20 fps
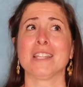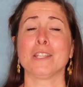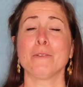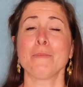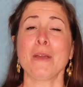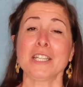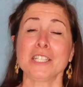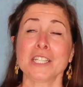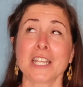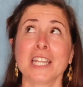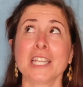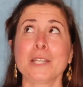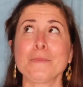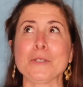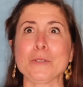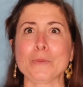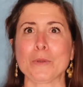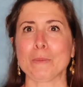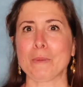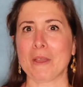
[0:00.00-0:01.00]
The Magic Kingdom
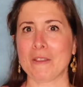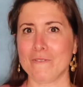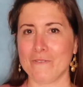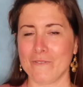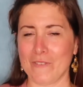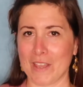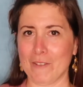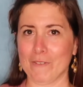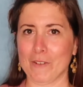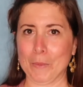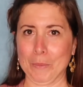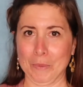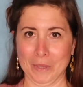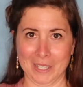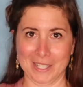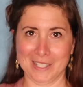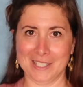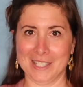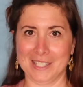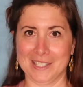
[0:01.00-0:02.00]
is one of my favorite
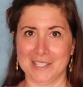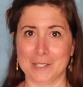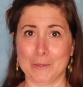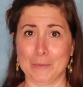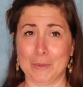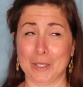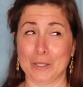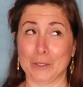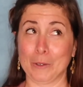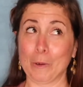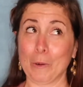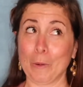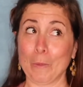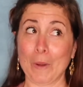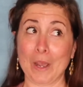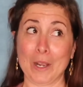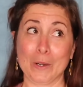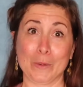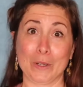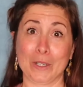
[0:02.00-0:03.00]
places to be in the whole
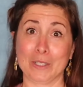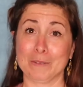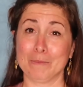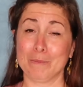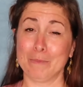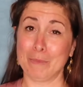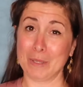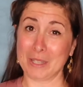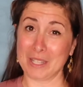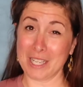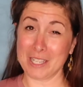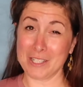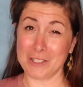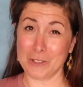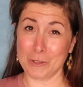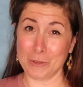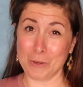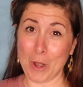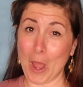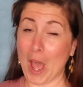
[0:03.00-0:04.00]
wide world, but they
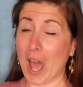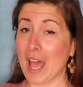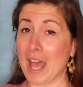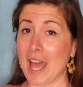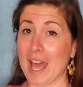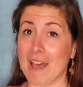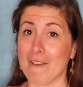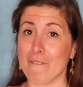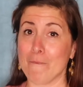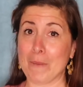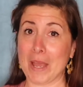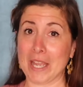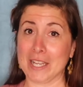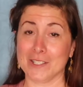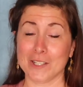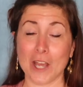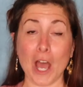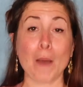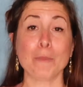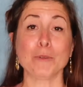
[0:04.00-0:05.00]
do not have my
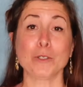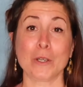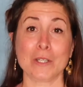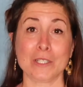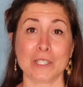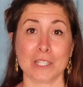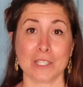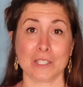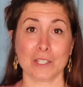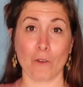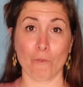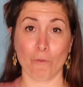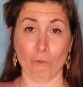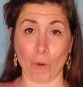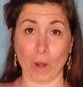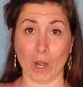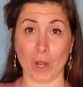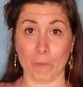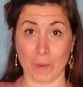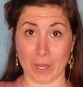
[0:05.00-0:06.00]
top choices
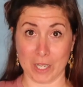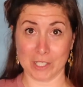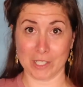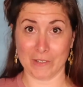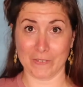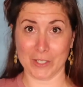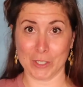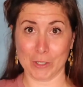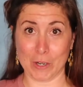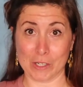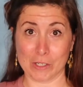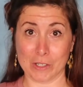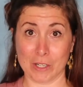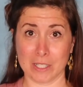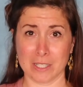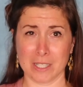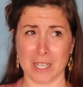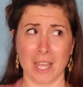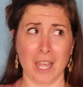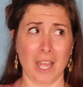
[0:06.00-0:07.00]
for quick service restaurants.